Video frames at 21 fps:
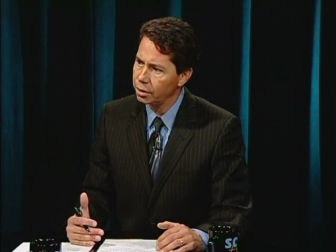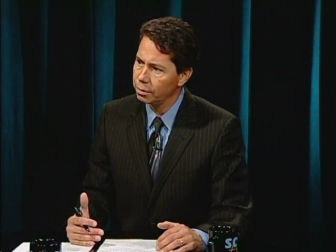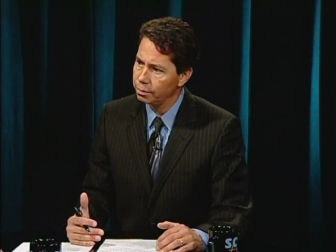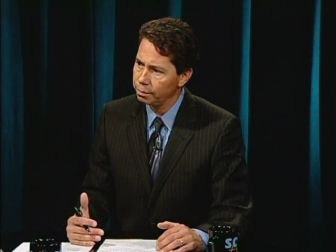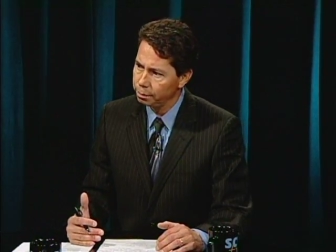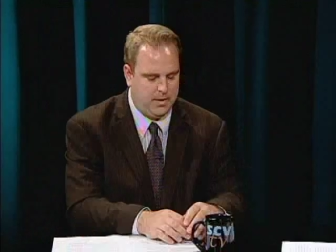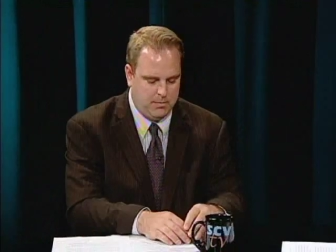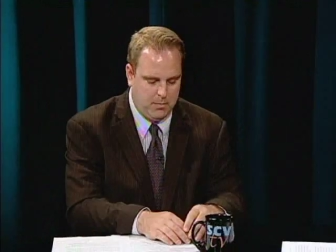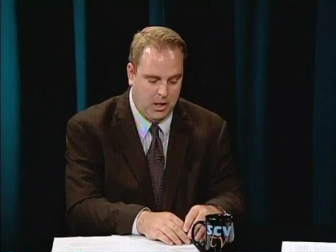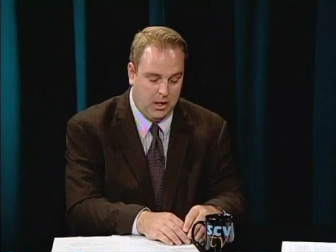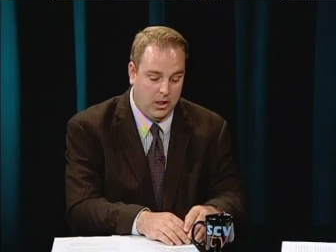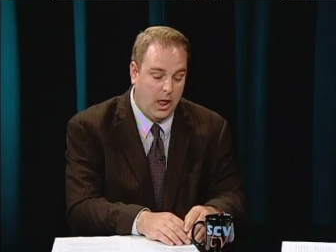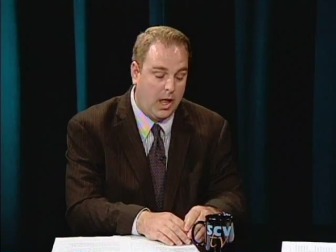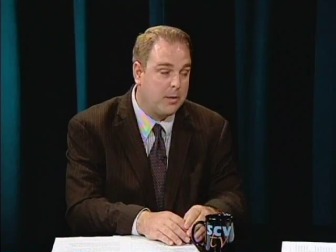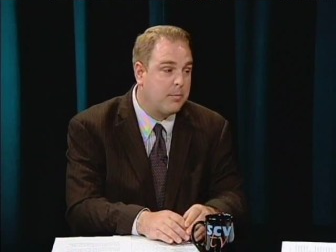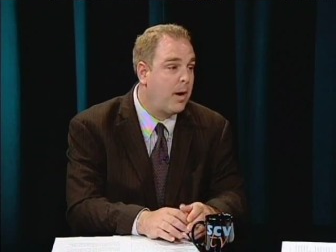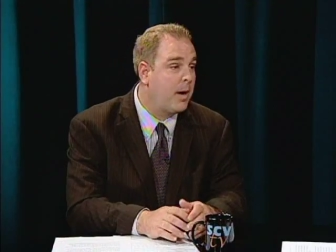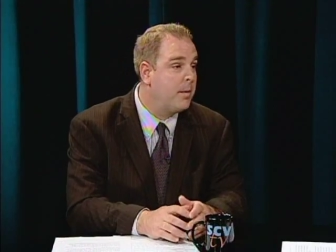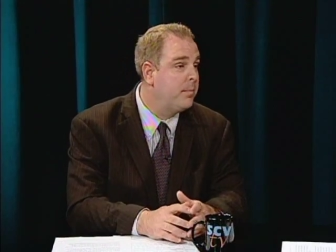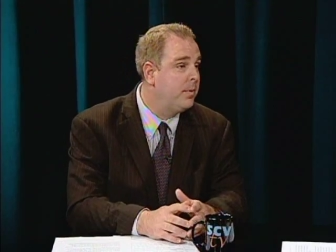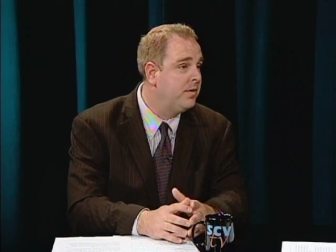Yeah. A lot
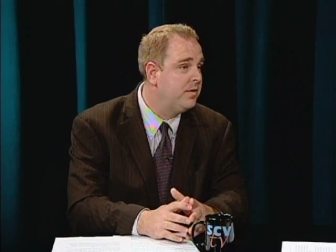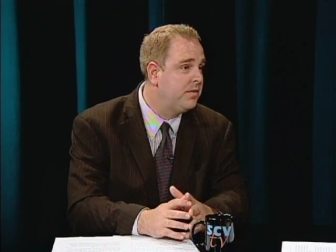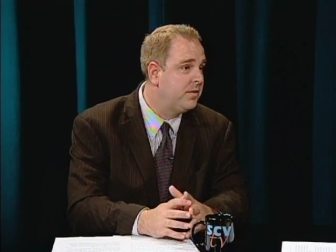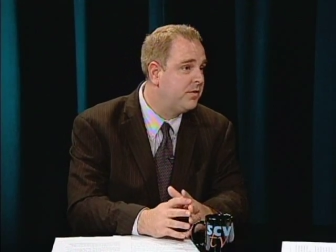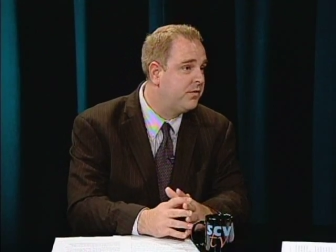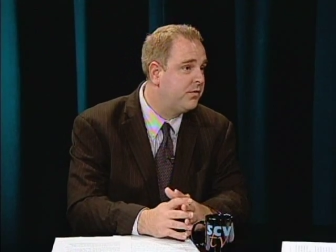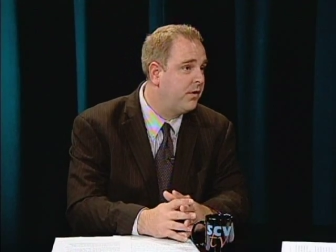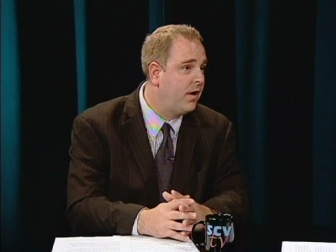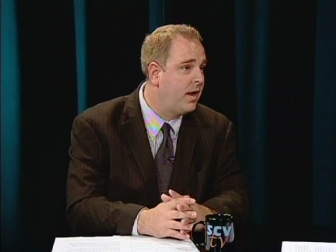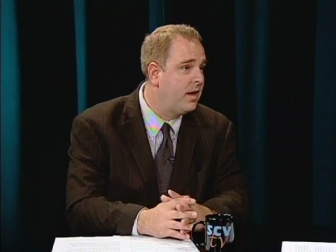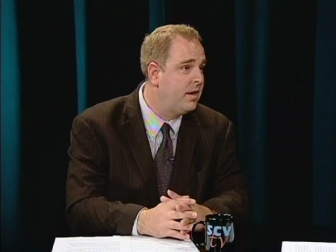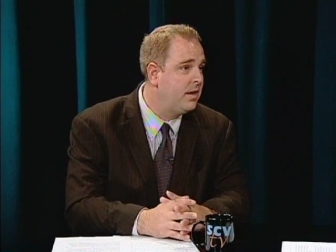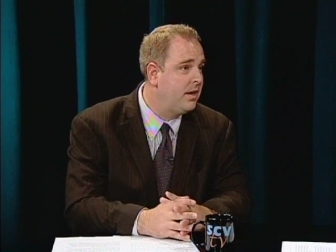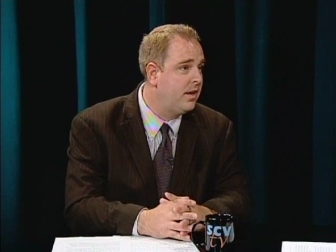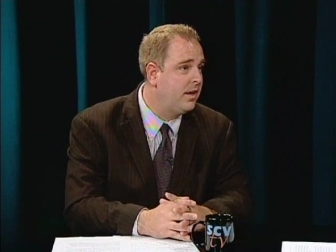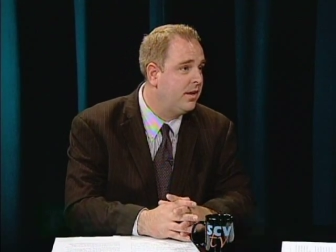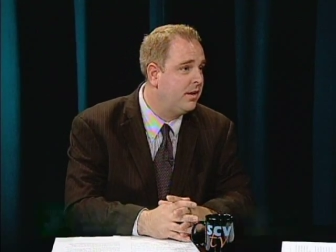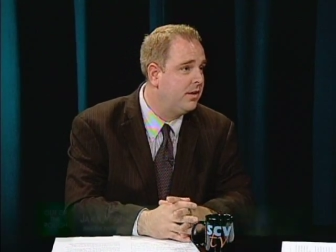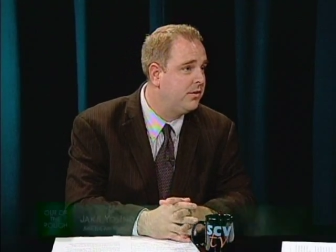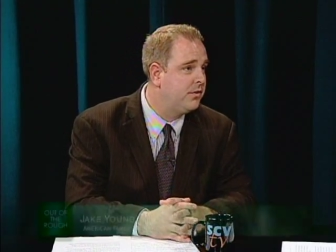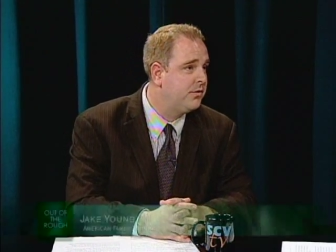of my business, Fred,
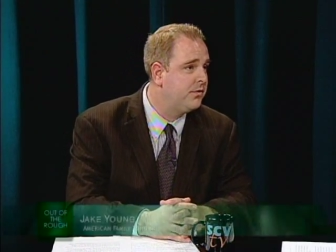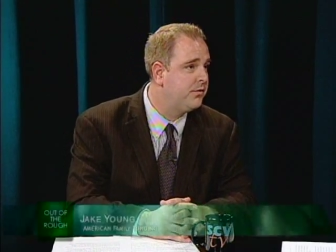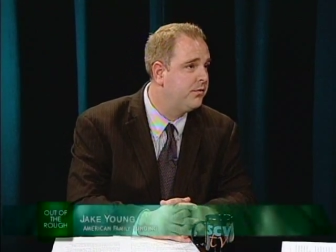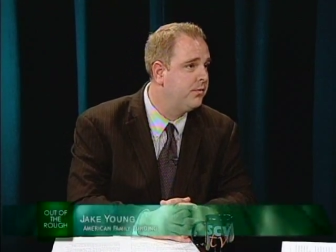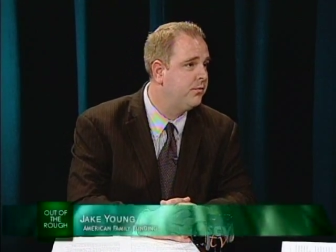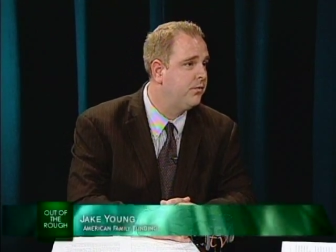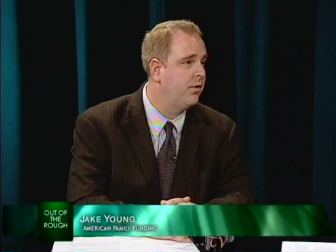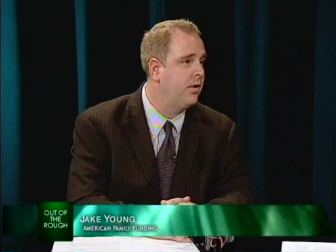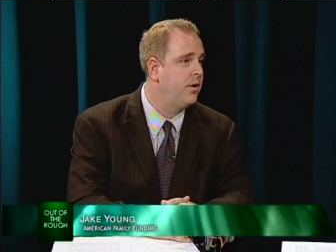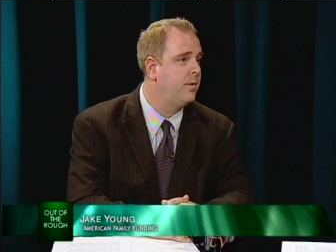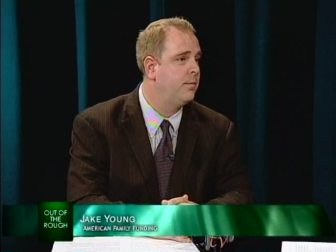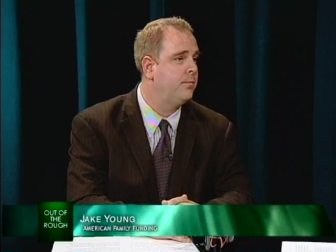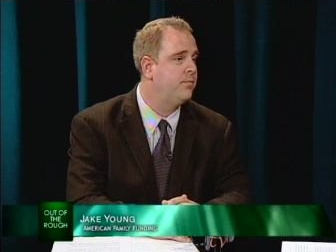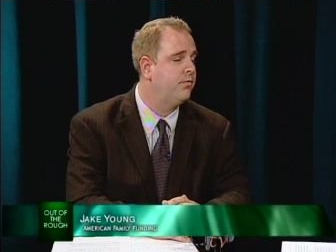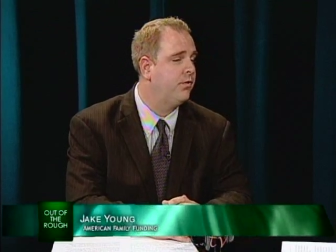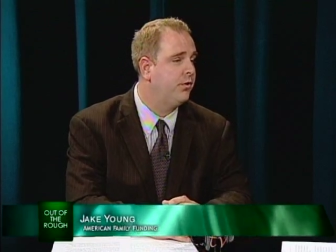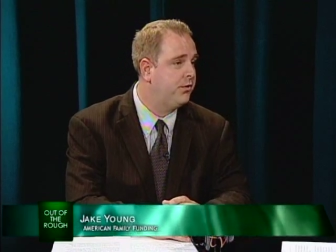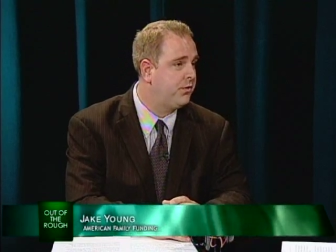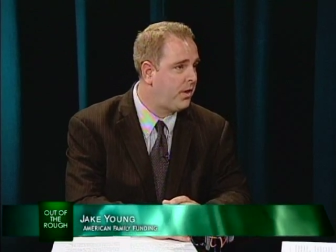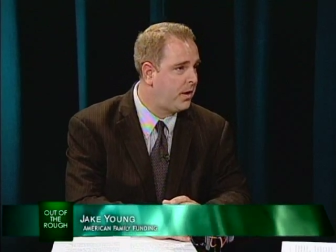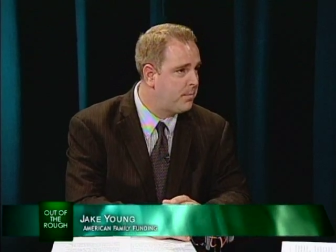is from
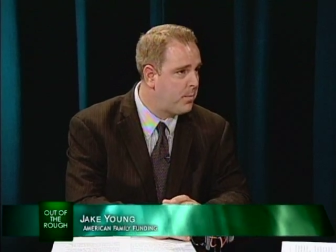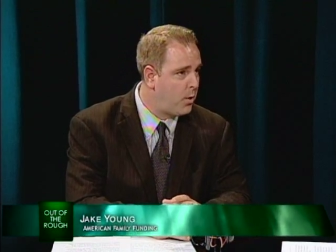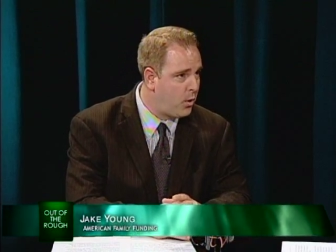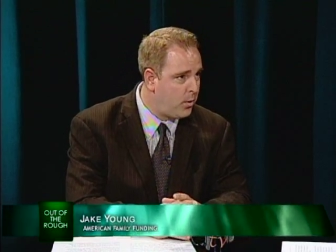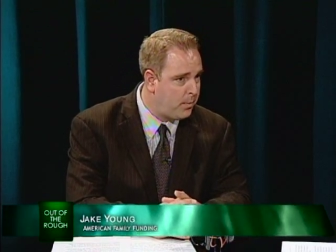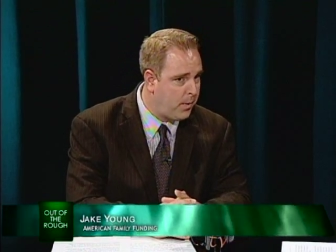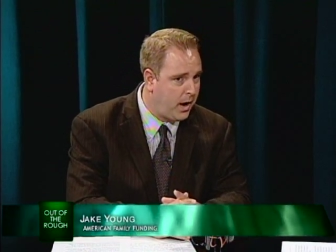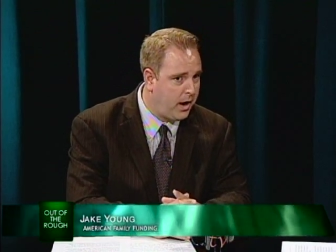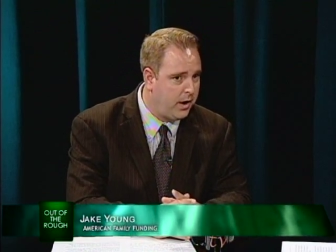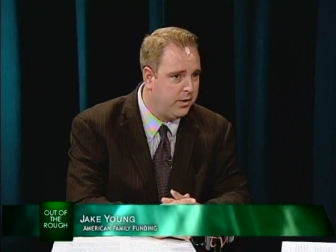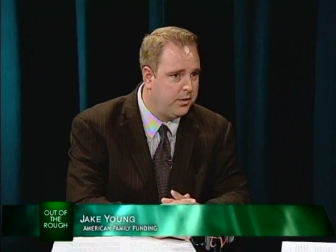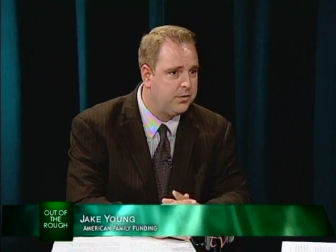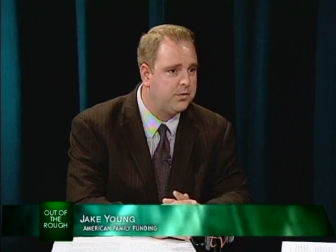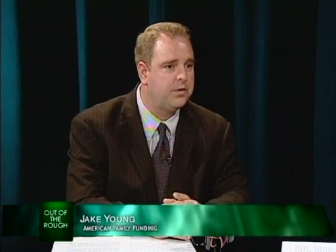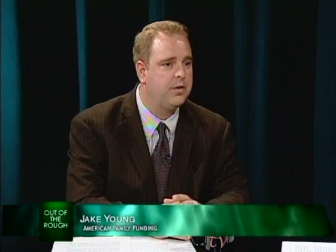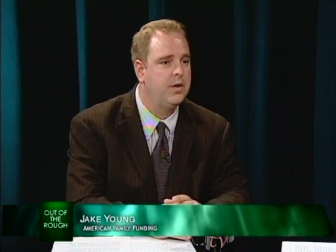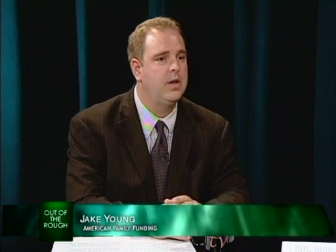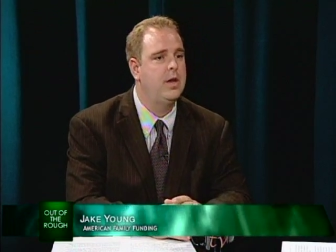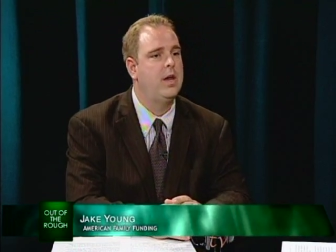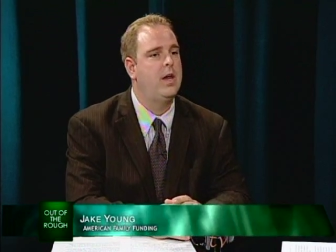first-time home buyers.